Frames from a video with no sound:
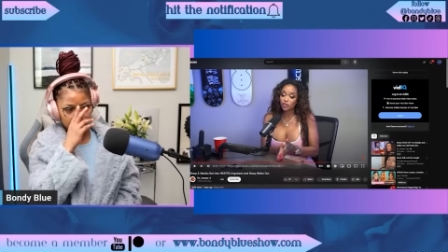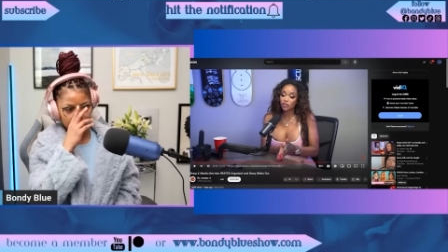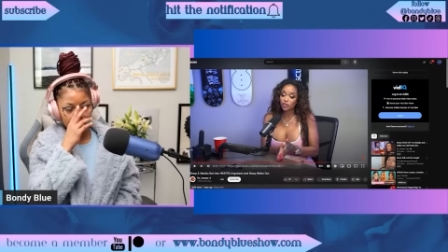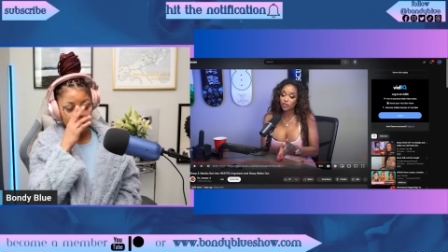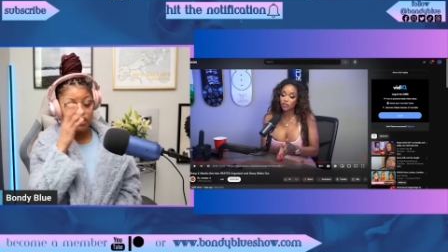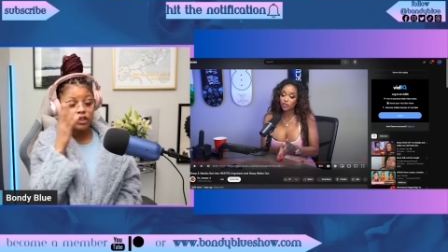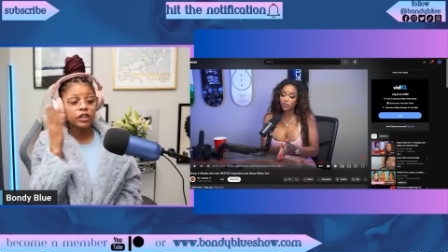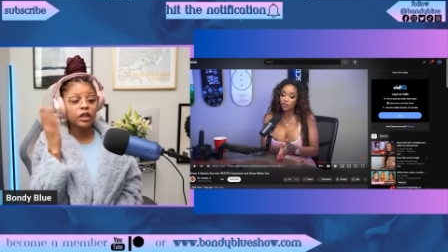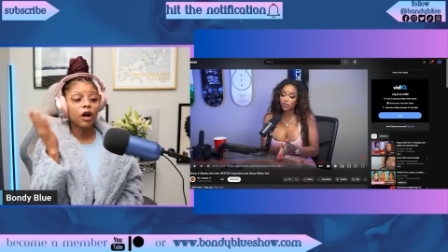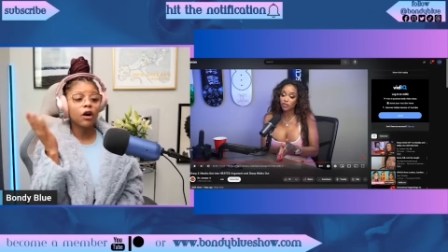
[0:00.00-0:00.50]

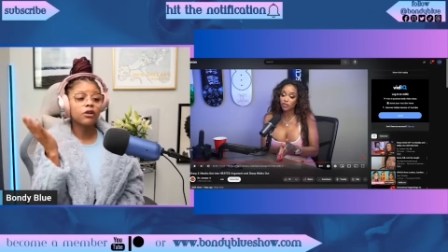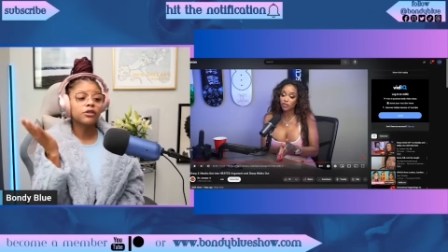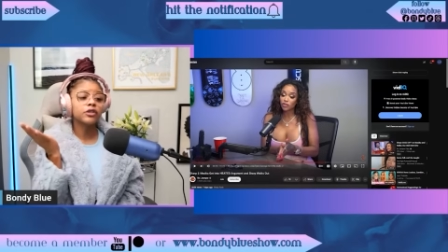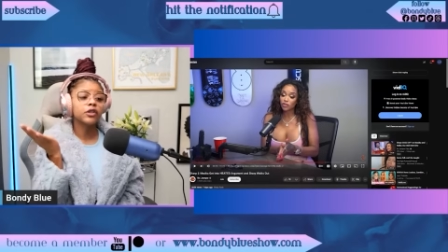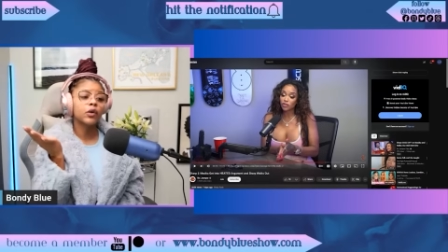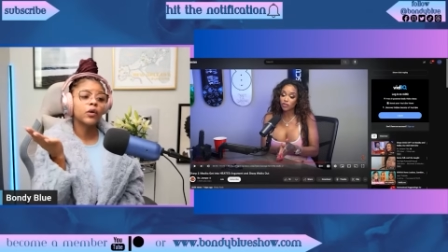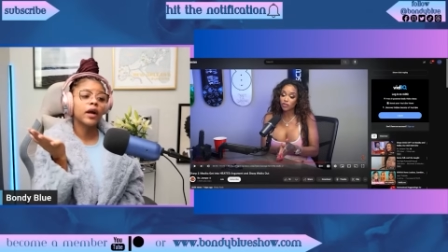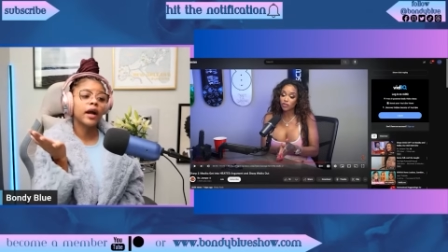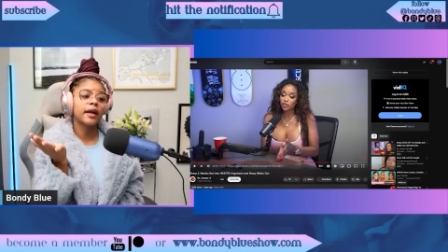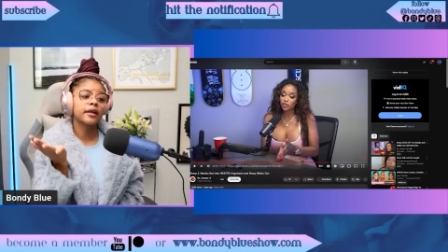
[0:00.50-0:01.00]
She also
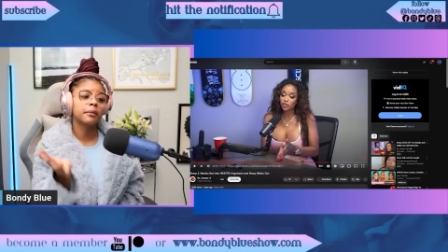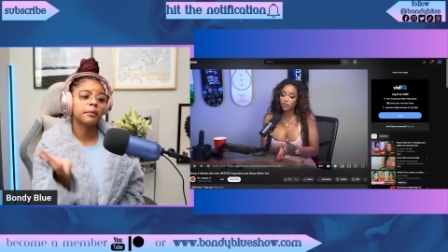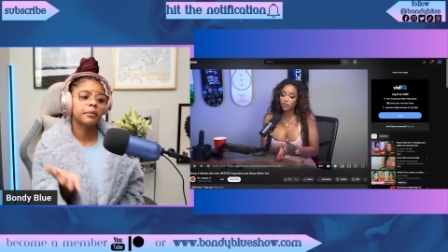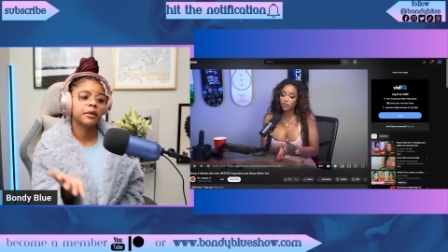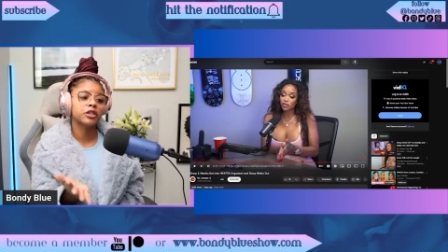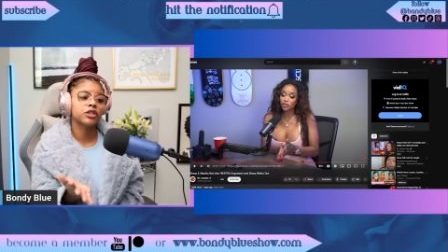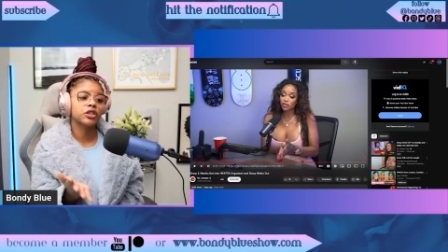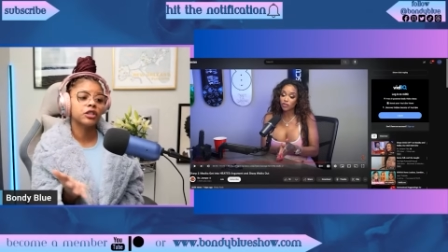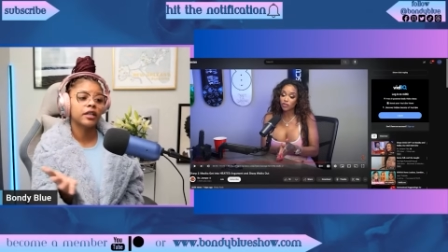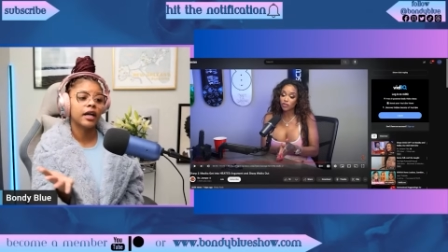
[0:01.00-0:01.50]
kind of
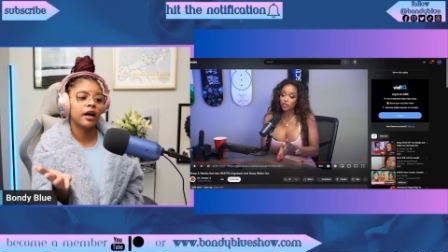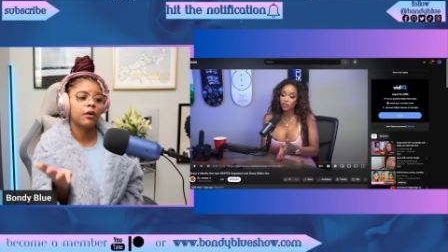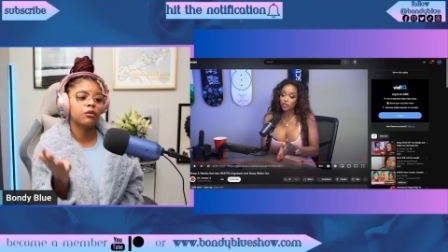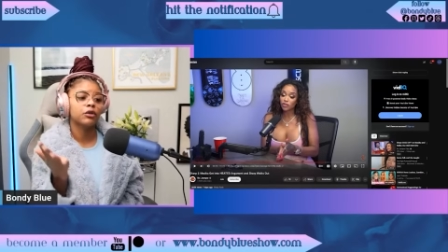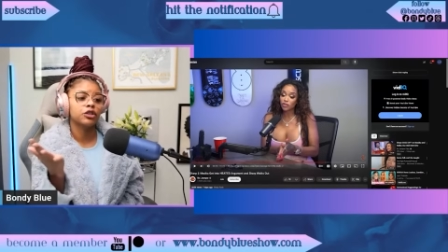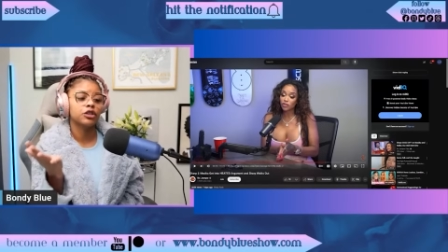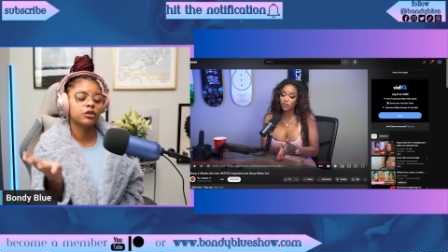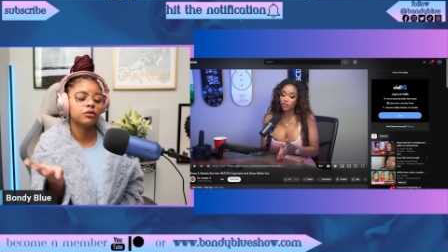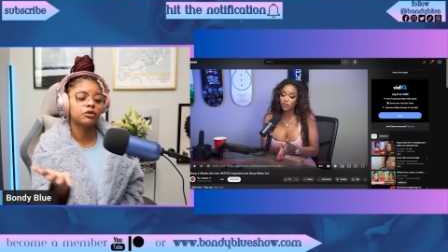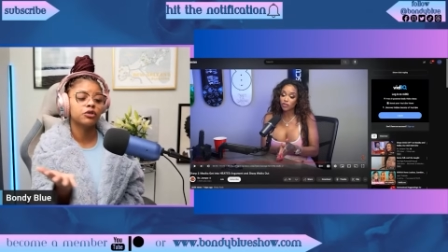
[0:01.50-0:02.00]
mentioned how when
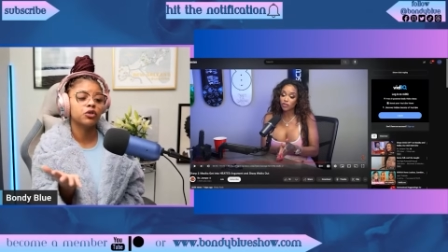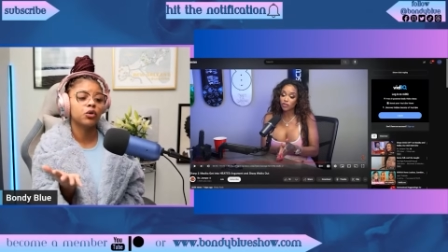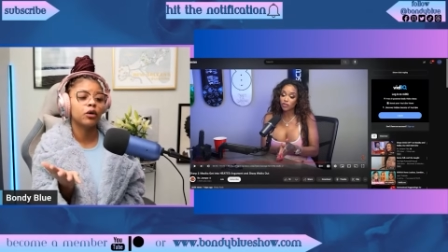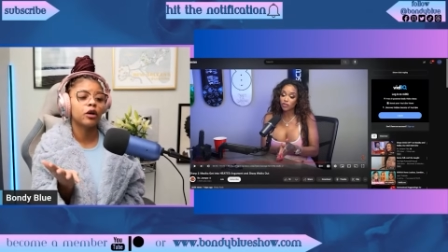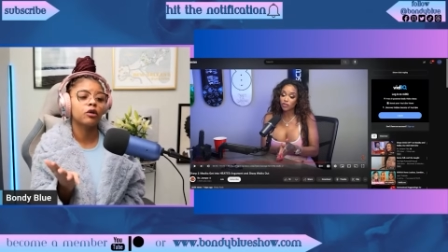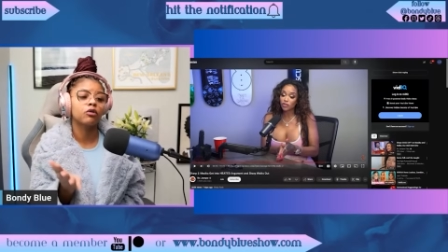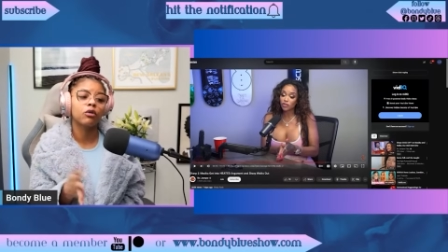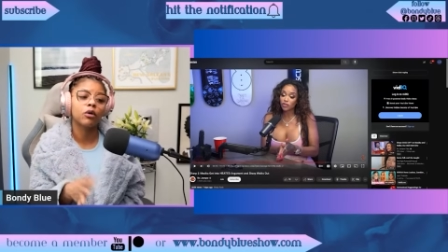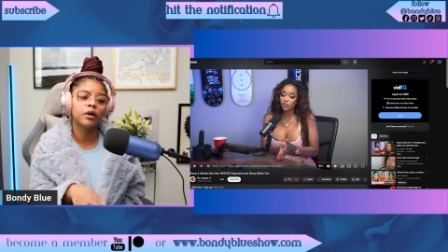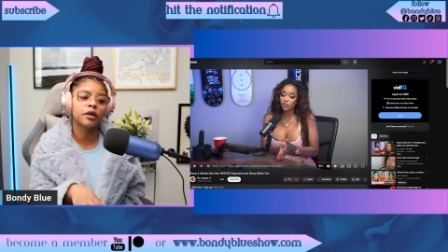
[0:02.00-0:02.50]
she was doing
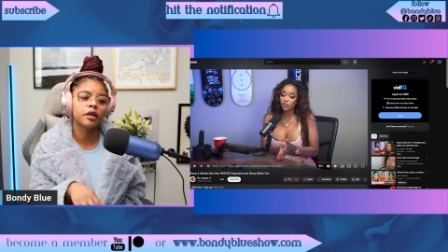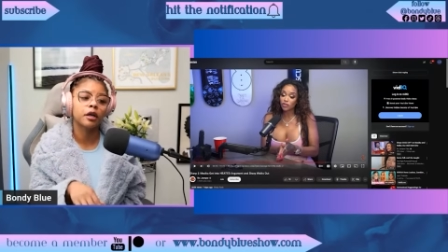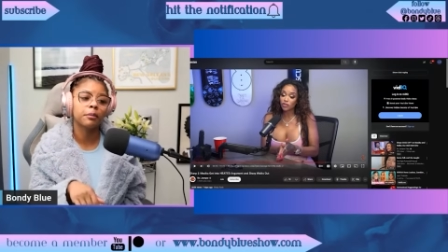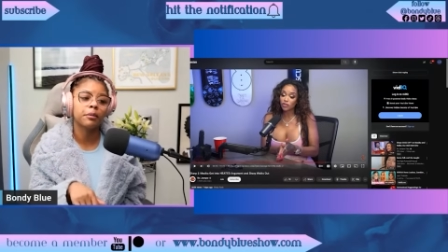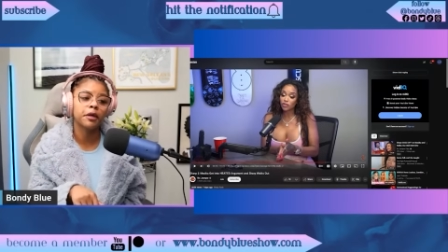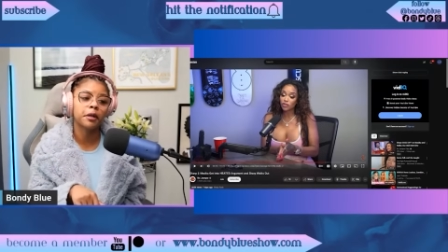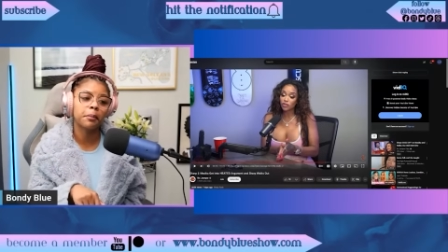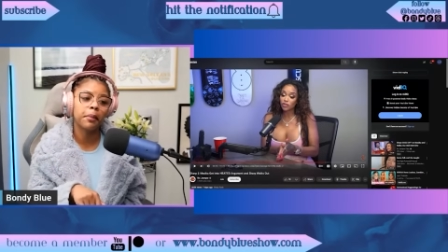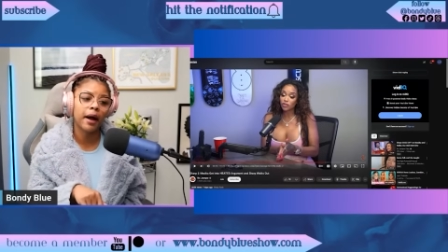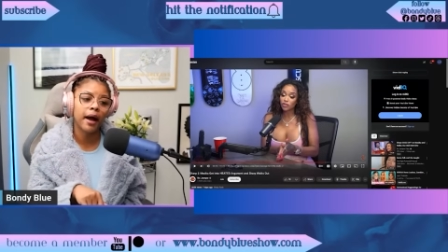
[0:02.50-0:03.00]
growing up
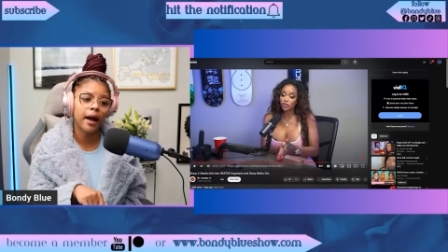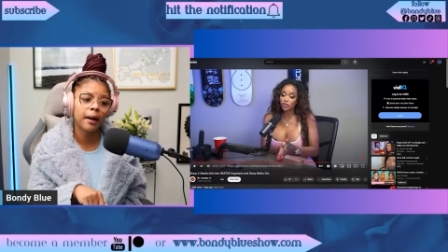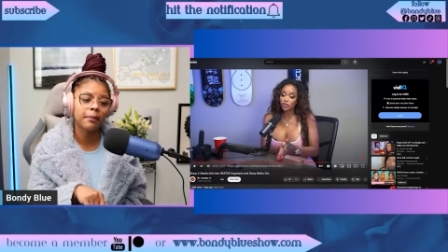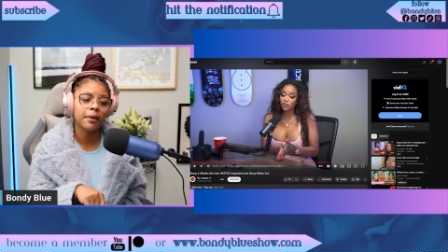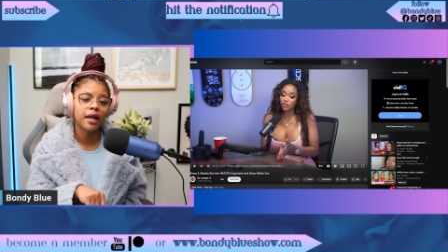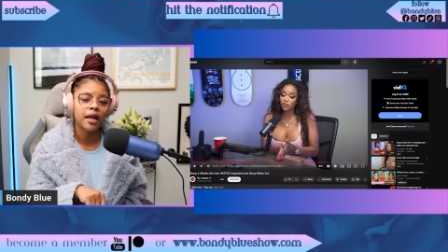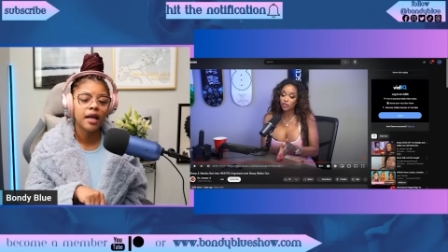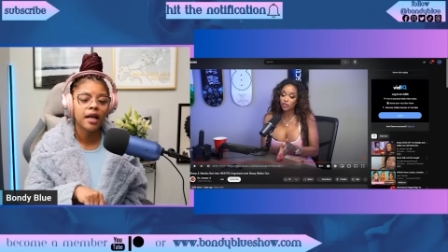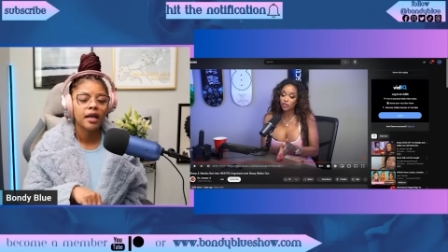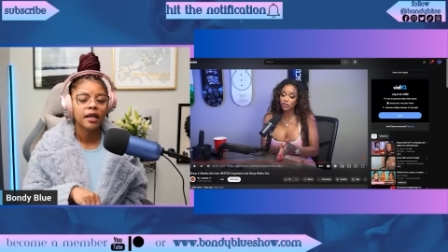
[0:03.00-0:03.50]
hip hop,
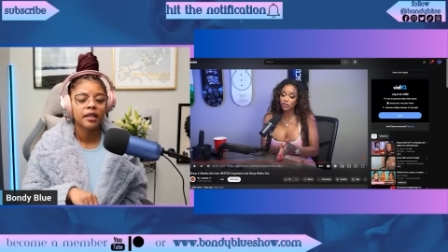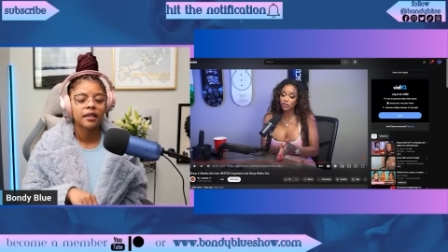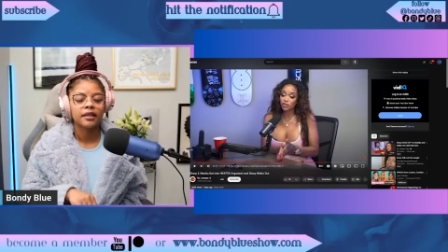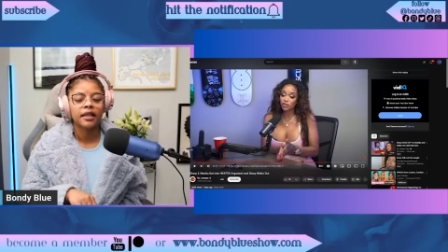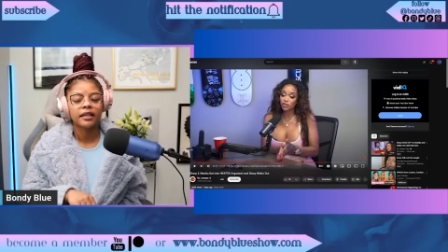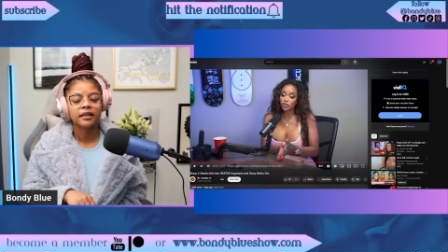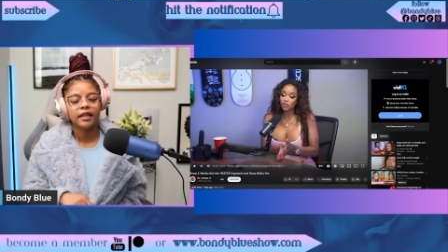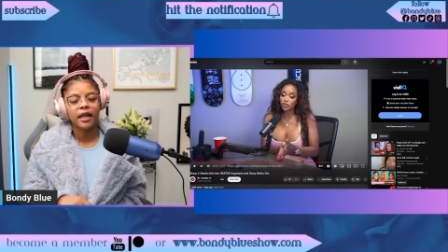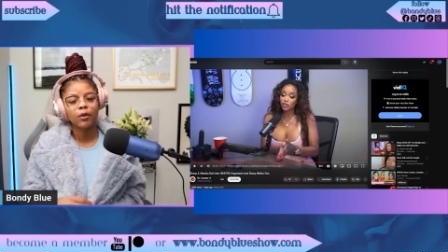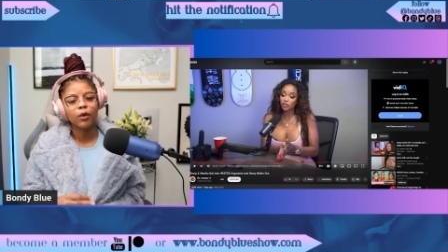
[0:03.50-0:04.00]

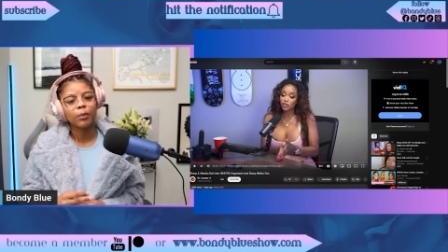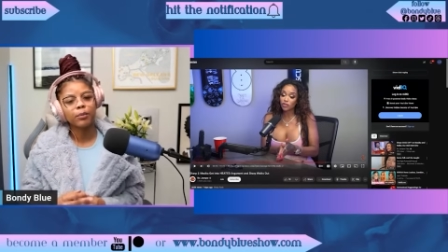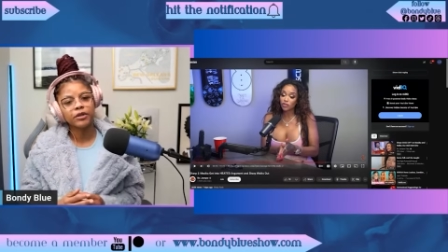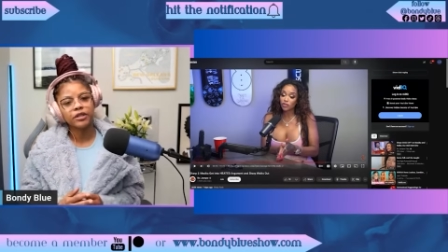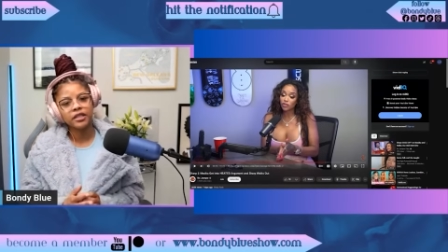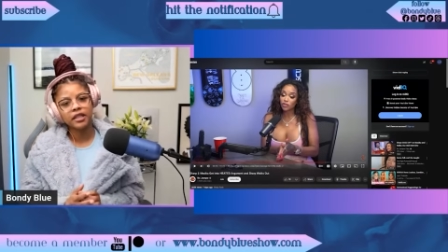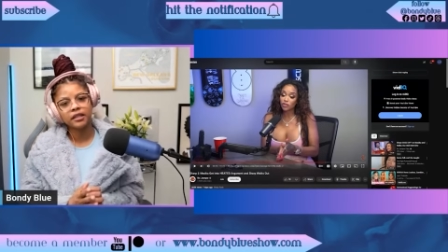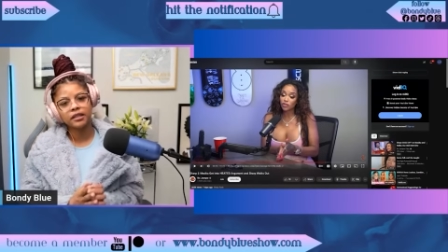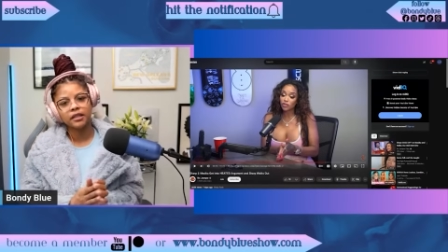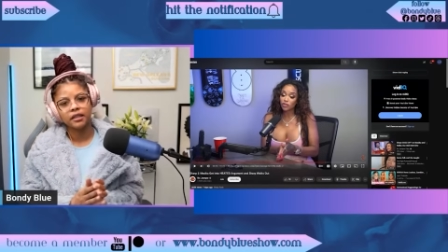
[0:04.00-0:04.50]
that they were
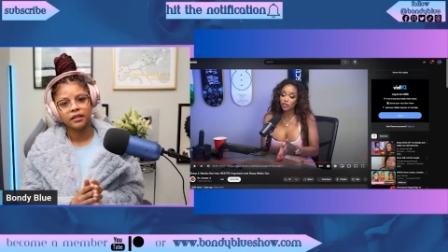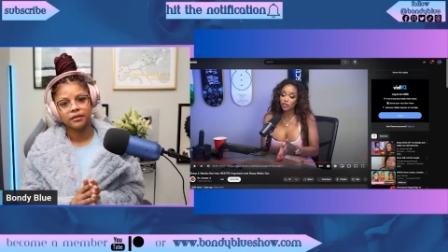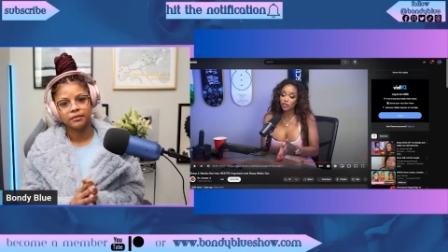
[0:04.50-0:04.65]
pretending.